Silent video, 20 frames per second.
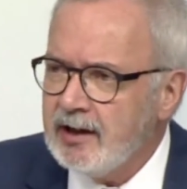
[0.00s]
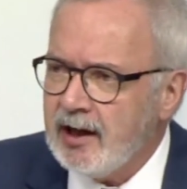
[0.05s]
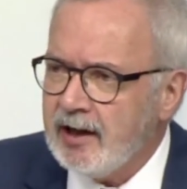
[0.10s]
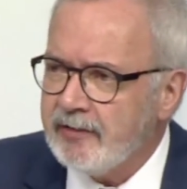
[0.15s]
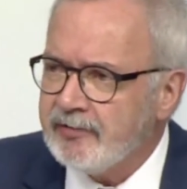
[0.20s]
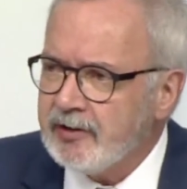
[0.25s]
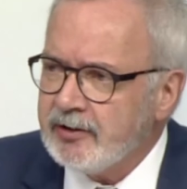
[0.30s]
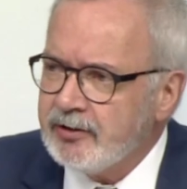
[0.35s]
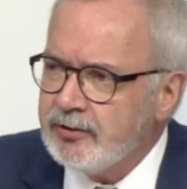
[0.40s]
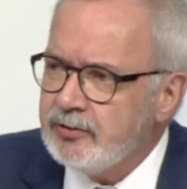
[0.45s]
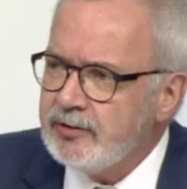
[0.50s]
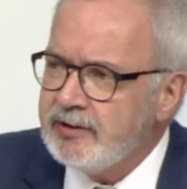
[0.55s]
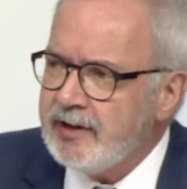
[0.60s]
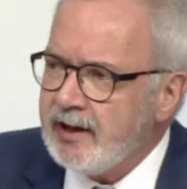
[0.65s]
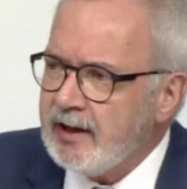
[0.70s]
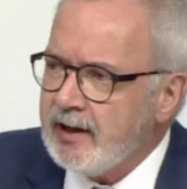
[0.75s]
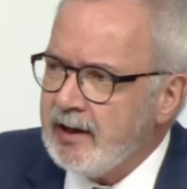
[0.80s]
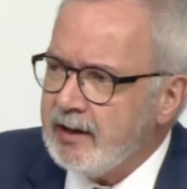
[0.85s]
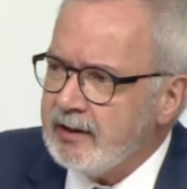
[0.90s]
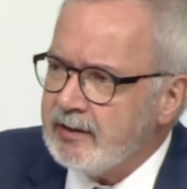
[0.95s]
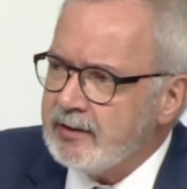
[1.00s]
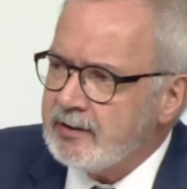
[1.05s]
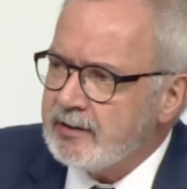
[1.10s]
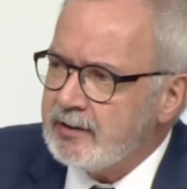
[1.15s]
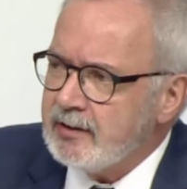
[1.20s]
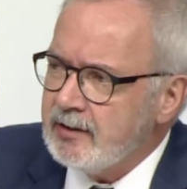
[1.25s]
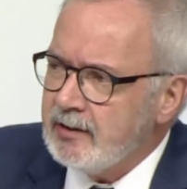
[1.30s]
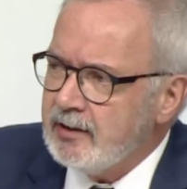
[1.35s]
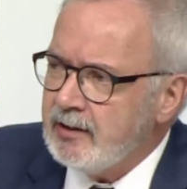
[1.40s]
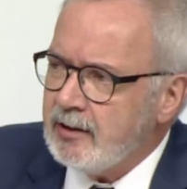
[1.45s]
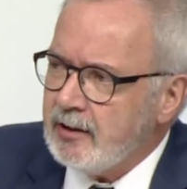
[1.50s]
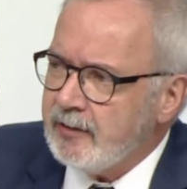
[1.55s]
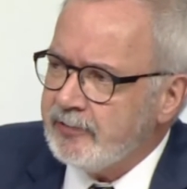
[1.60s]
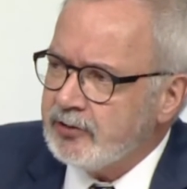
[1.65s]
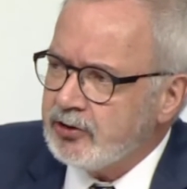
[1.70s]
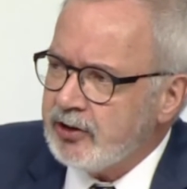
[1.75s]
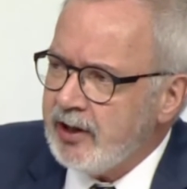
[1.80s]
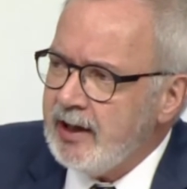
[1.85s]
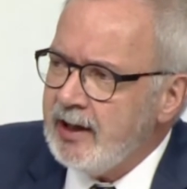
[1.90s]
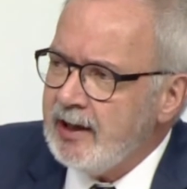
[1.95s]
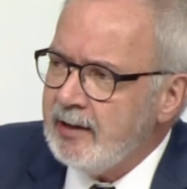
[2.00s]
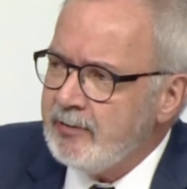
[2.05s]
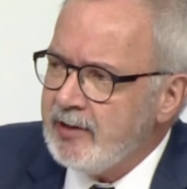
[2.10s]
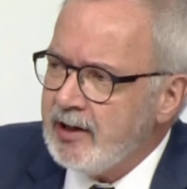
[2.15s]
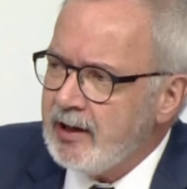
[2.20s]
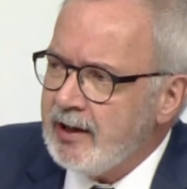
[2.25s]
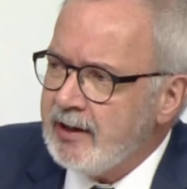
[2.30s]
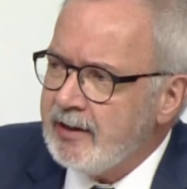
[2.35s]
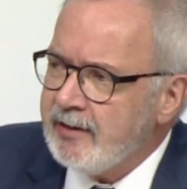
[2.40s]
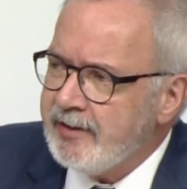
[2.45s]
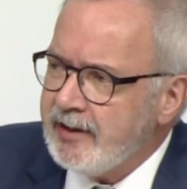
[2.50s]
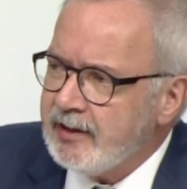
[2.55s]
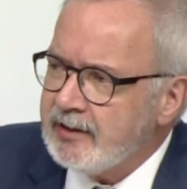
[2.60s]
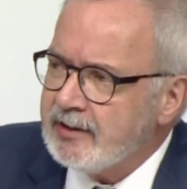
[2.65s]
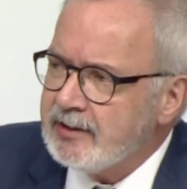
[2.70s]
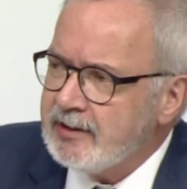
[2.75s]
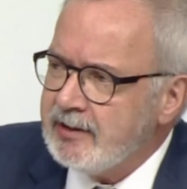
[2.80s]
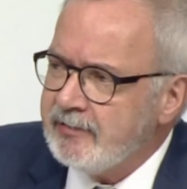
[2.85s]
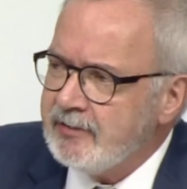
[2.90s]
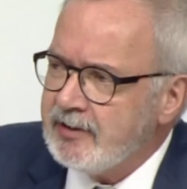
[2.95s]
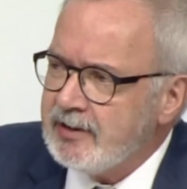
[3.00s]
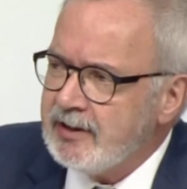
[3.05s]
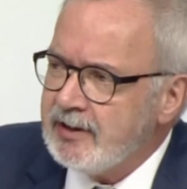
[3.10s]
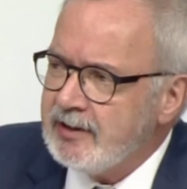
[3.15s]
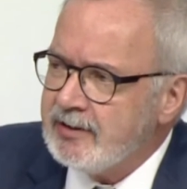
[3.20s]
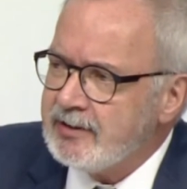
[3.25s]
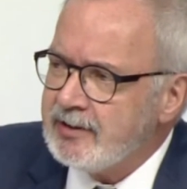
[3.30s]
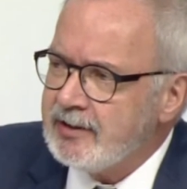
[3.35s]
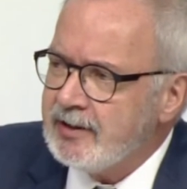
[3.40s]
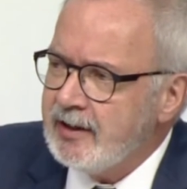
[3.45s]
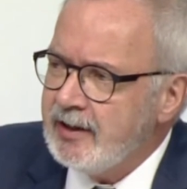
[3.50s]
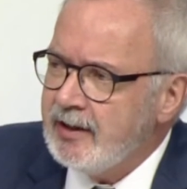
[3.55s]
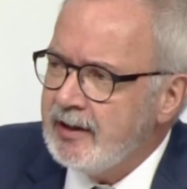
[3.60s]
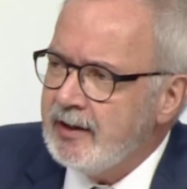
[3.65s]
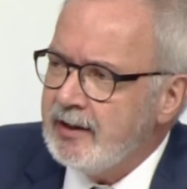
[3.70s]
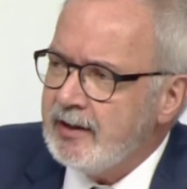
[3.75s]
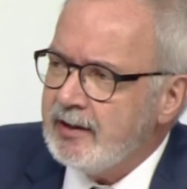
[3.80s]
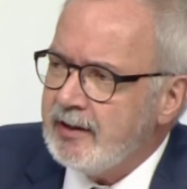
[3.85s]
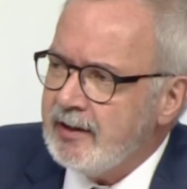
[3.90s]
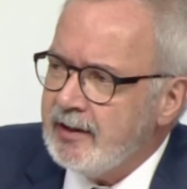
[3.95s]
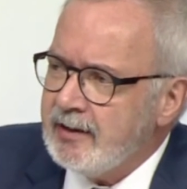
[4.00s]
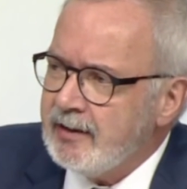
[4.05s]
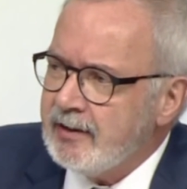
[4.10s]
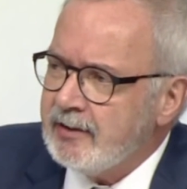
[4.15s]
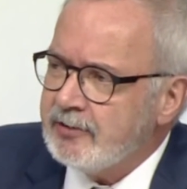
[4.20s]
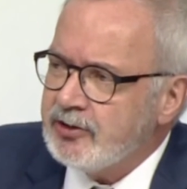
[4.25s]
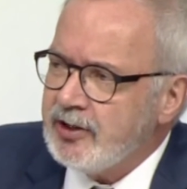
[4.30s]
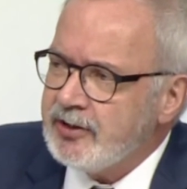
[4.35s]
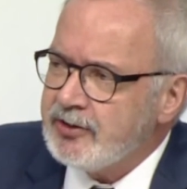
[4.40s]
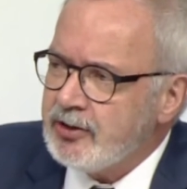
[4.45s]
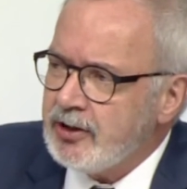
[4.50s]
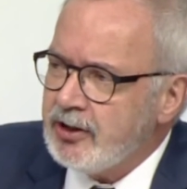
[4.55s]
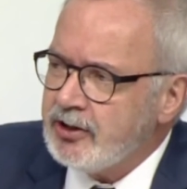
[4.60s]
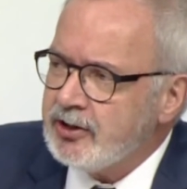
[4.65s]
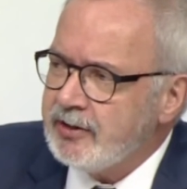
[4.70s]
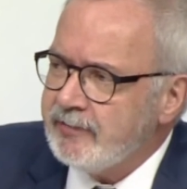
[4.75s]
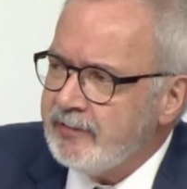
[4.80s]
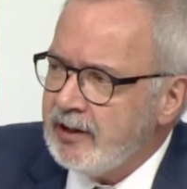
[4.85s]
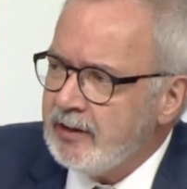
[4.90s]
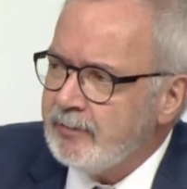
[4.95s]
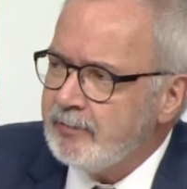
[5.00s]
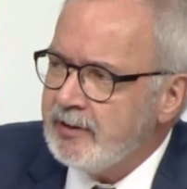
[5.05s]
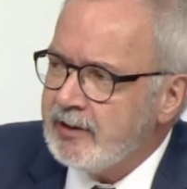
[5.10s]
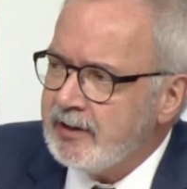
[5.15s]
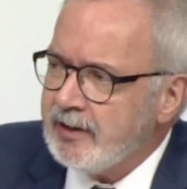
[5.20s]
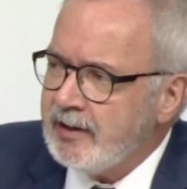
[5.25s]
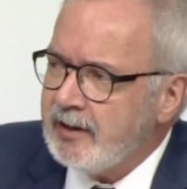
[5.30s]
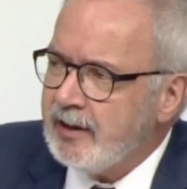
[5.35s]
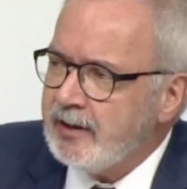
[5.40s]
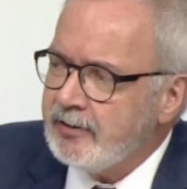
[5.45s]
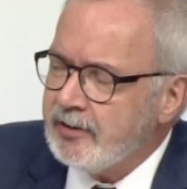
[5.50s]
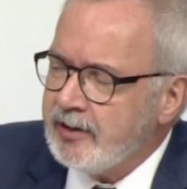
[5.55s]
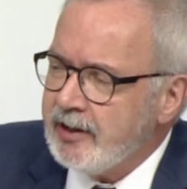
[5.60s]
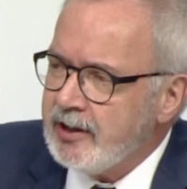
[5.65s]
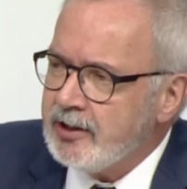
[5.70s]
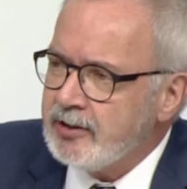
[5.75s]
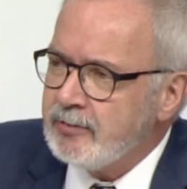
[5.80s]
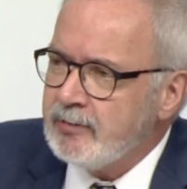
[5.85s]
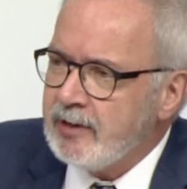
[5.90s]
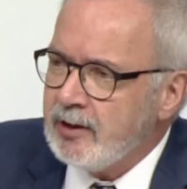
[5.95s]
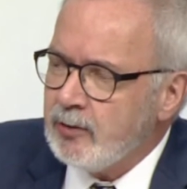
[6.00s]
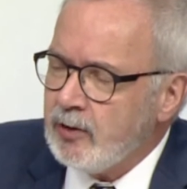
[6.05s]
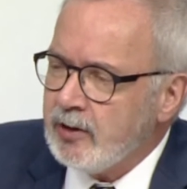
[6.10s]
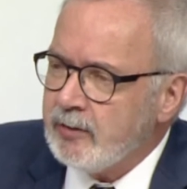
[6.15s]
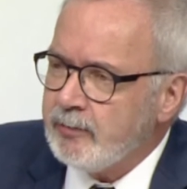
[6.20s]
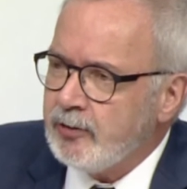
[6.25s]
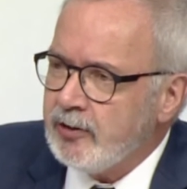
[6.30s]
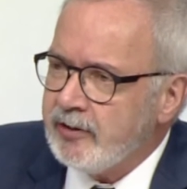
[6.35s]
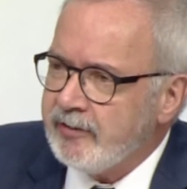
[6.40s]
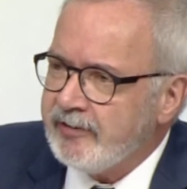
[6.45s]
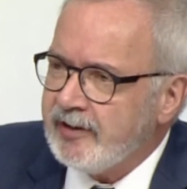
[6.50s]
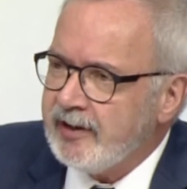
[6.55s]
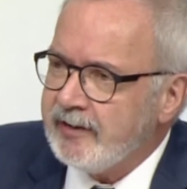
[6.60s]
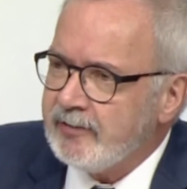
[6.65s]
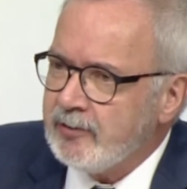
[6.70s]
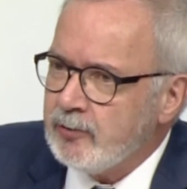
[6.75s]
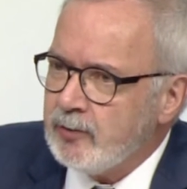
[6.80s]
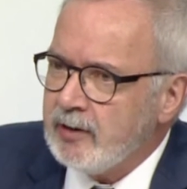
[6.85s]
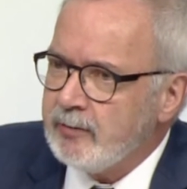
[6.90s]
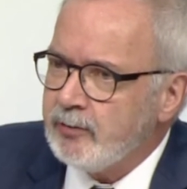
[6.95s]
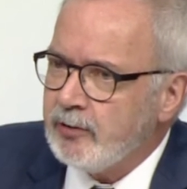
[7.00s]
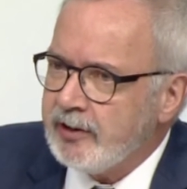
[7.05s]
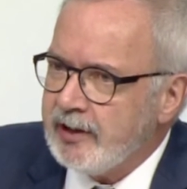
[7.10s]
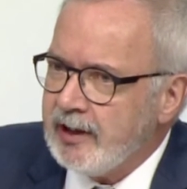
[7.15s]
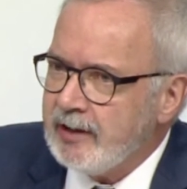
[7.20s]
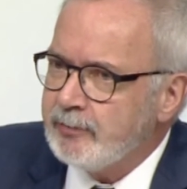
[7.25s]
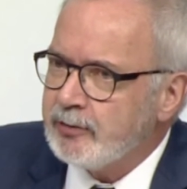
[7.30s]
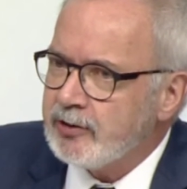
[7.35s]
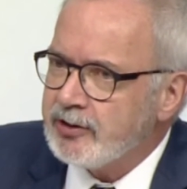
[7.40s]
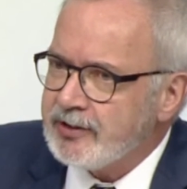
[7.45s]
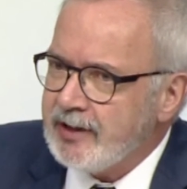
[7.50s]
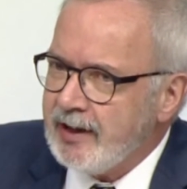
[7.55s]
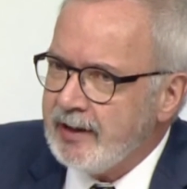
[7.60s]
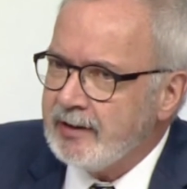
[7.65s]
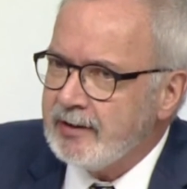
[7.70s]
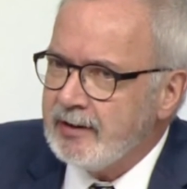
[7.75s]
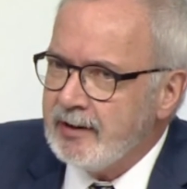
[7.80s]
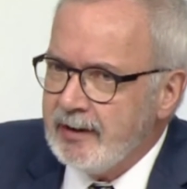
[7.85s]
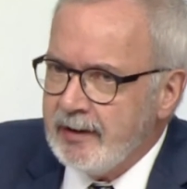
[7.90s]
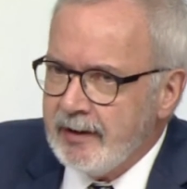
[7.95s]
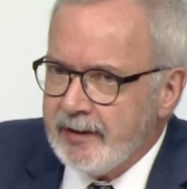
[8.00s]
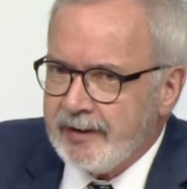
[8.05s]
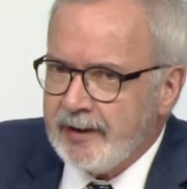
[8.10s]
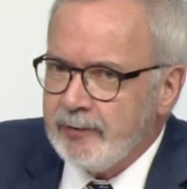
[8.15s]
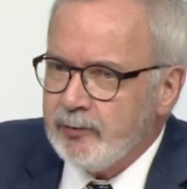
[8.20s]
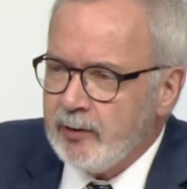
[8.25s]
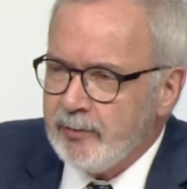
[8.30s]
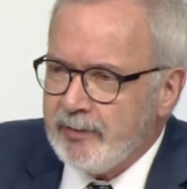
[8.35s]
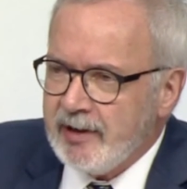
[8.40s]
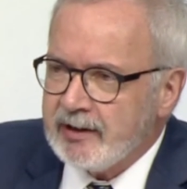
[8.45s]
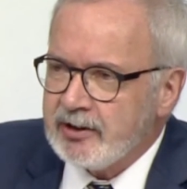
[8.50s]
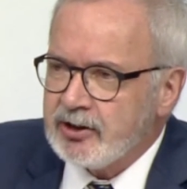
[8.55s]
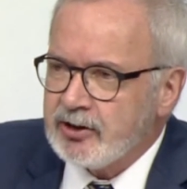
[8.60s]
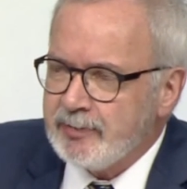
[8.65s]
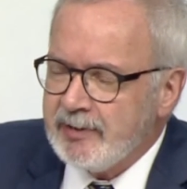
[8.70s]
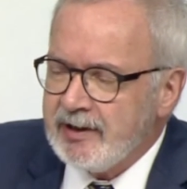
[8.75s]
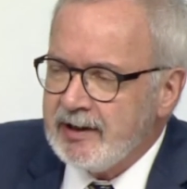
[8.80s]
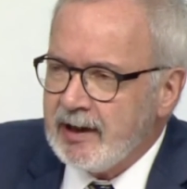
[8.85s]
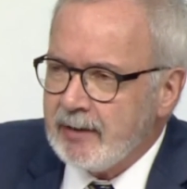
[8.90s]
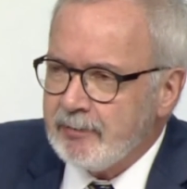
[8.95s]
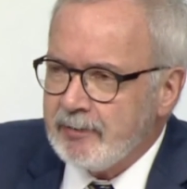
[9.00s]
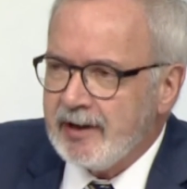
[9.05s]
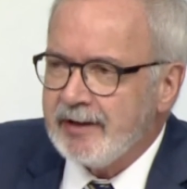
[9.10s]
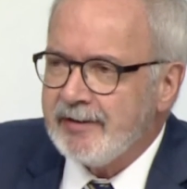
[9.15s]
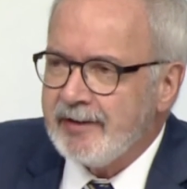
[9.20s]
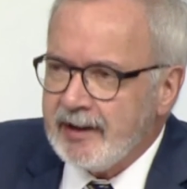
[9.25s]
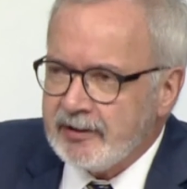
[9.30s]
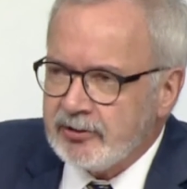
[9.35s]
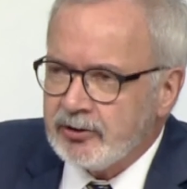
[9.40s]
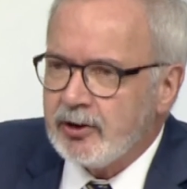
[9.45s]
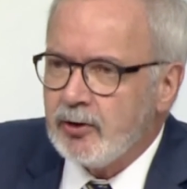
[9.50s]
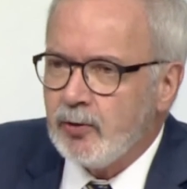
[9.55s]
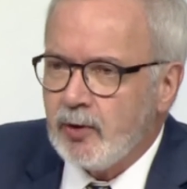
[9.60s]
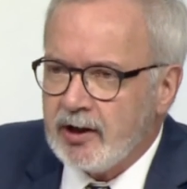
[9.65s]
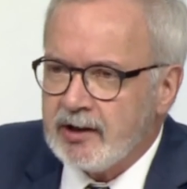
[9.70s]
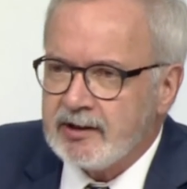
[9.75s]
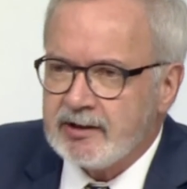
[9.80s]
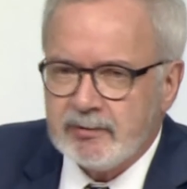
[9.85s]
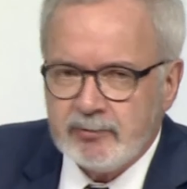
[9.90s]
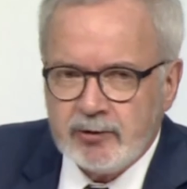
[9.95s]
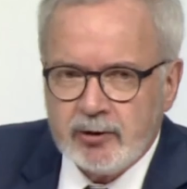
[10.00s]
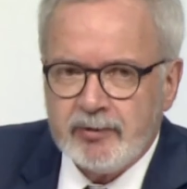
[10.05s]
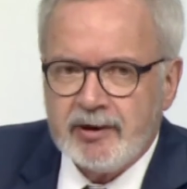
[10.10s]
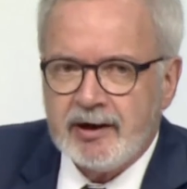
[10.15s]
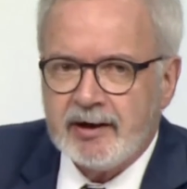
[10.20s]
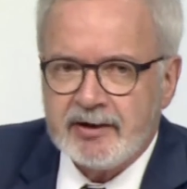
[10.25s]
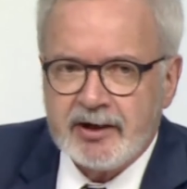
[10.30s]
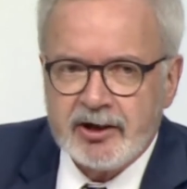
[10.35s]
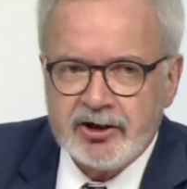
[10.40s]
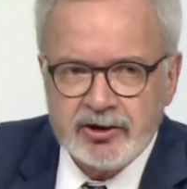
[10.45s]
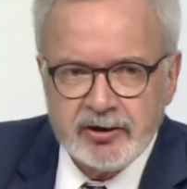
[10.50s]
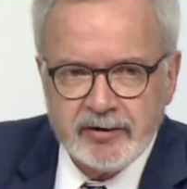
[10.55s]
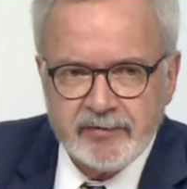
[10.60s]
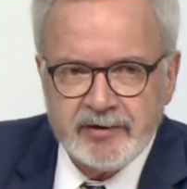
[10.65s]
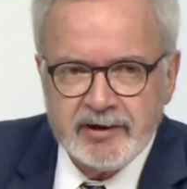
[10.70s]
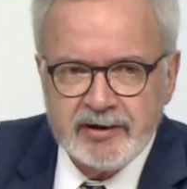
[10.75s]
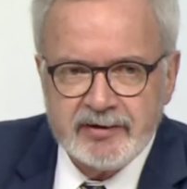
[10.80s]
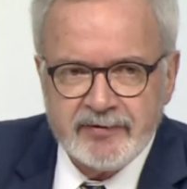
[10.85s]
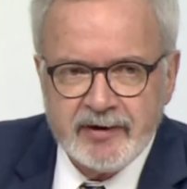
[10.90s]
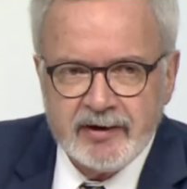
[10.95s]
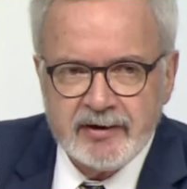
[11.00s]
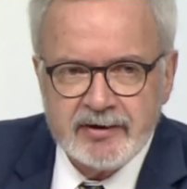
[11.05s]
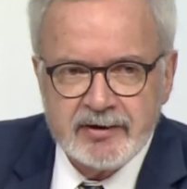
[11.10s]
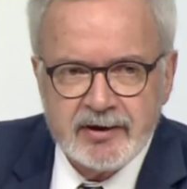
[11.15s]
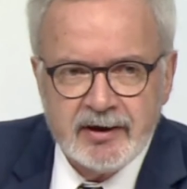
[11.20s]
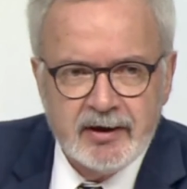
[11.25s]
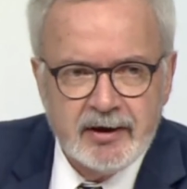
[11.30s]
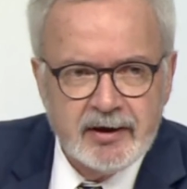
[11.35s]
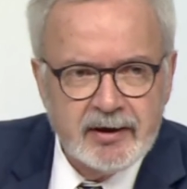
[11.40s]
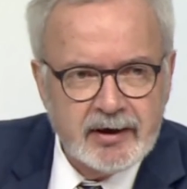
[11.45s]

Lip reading: after 2 decades of trailing behind their activities in research, development and education by 1.5 to 1.8%, then we better speed up, and that requires the mobilization of these funds.